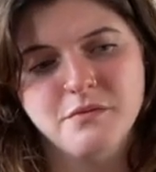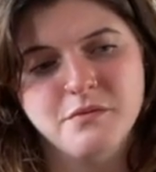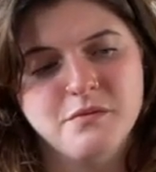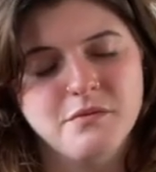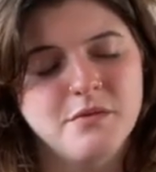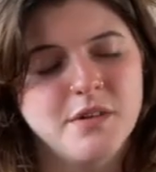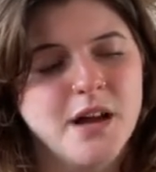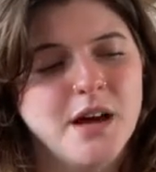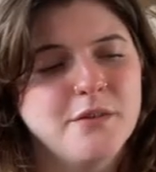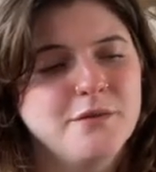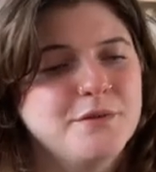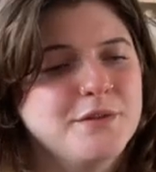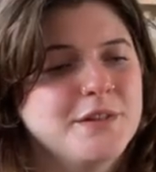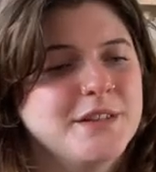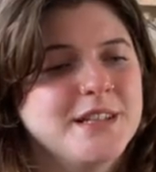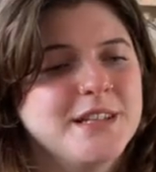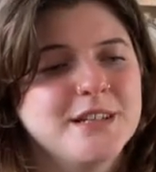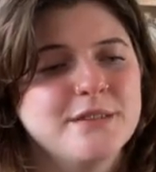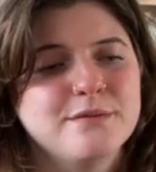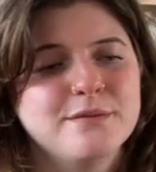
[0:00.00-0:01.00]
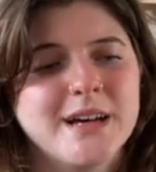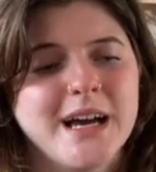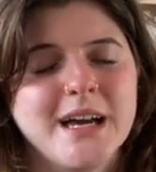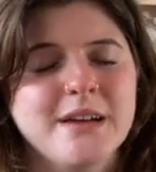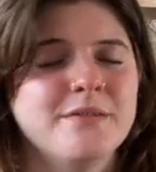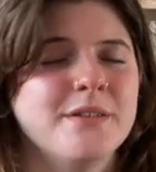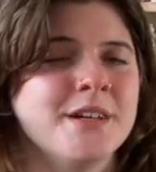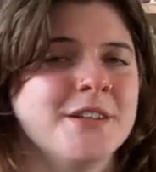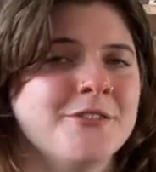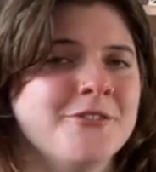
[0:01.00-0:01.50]
roughly
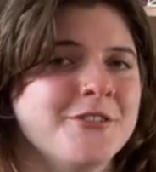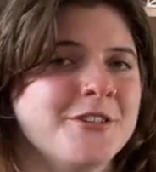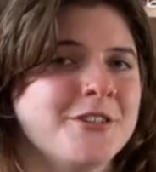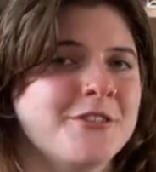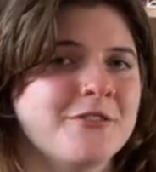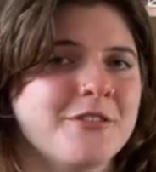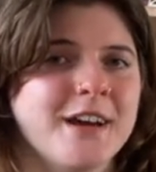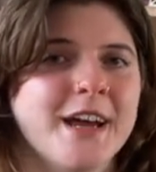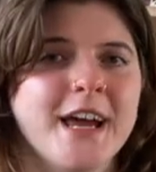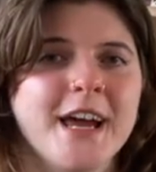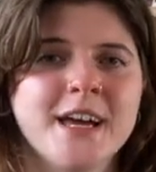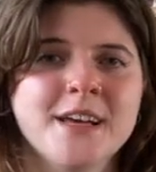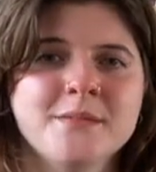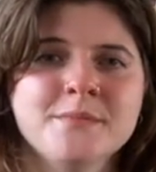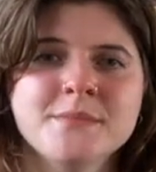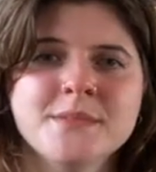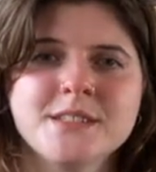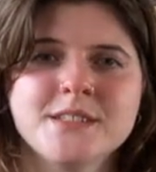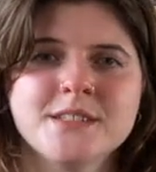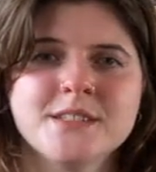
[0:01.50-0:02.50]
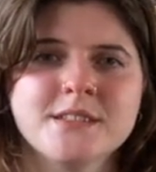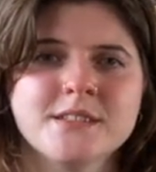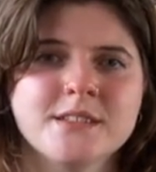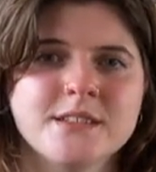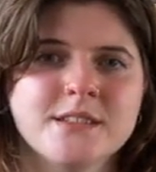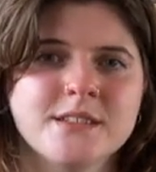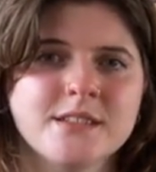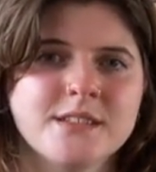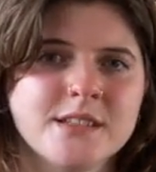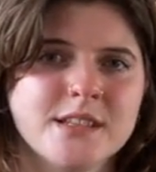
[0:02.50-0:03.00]
five hundred grams
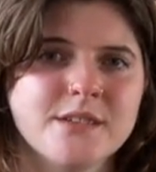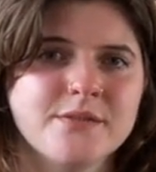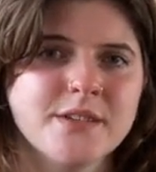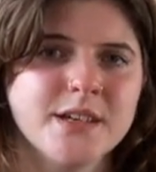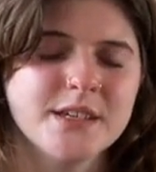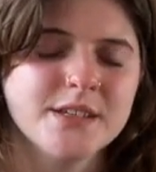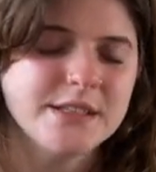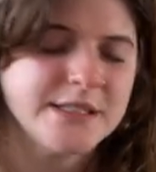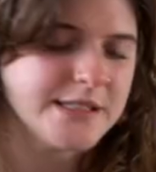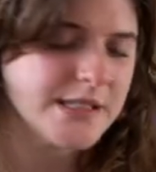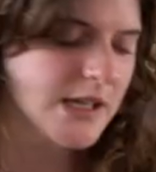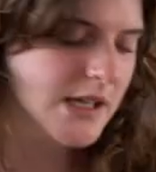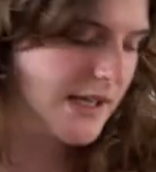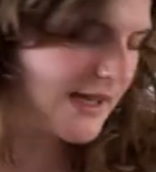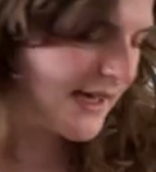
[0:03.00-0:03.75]
if I use all